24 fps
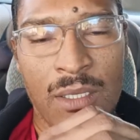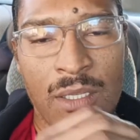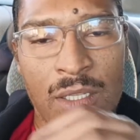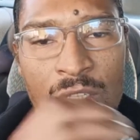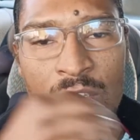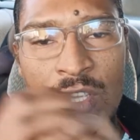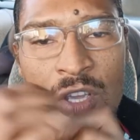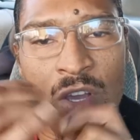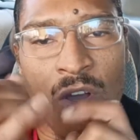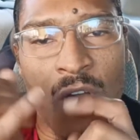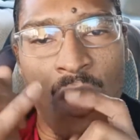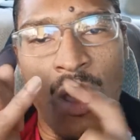
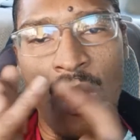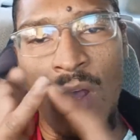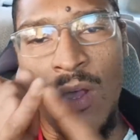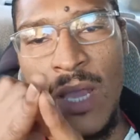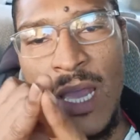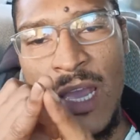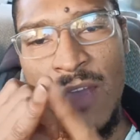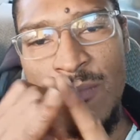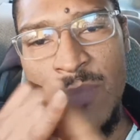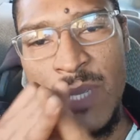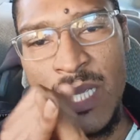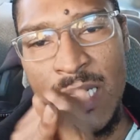You all
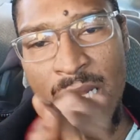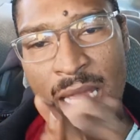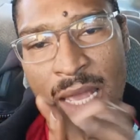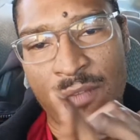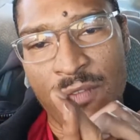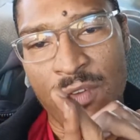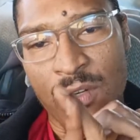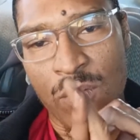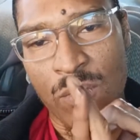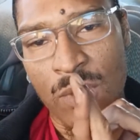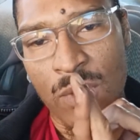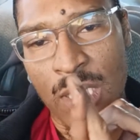have been
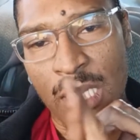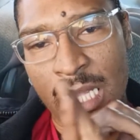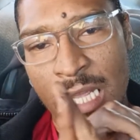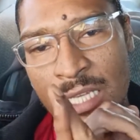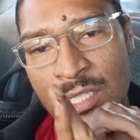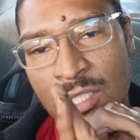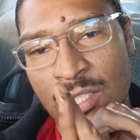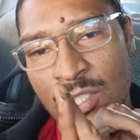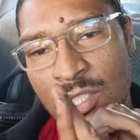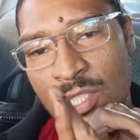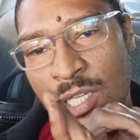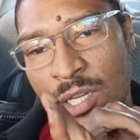having a
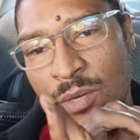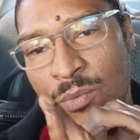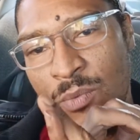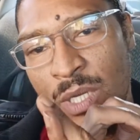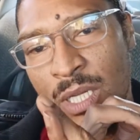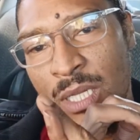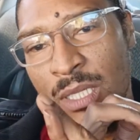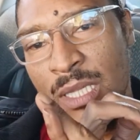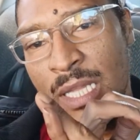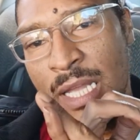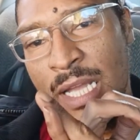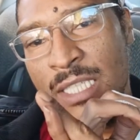relationship
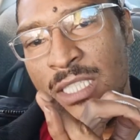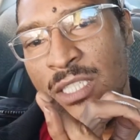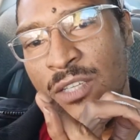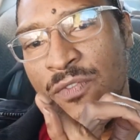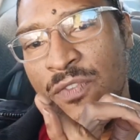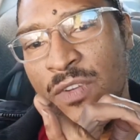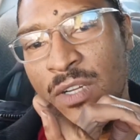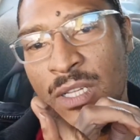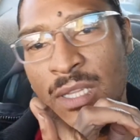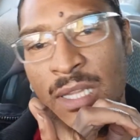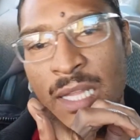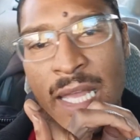with Alexa
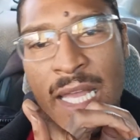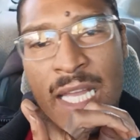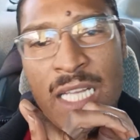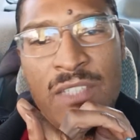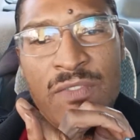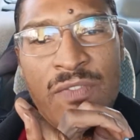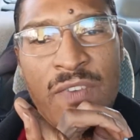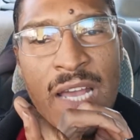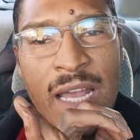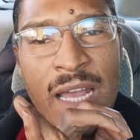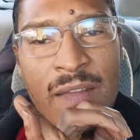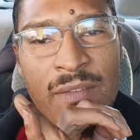for the last
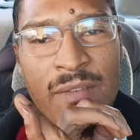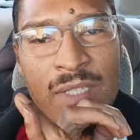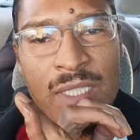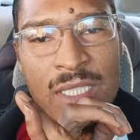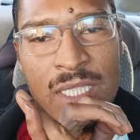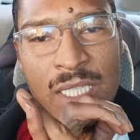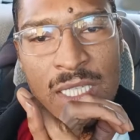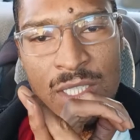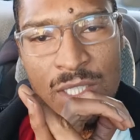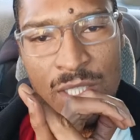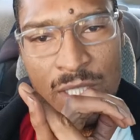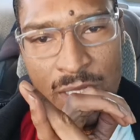5 to
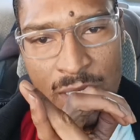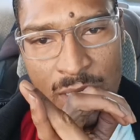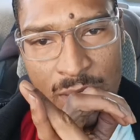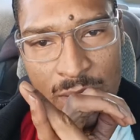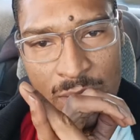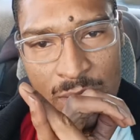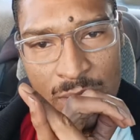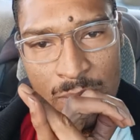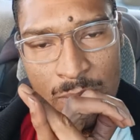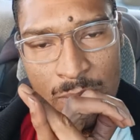6 years.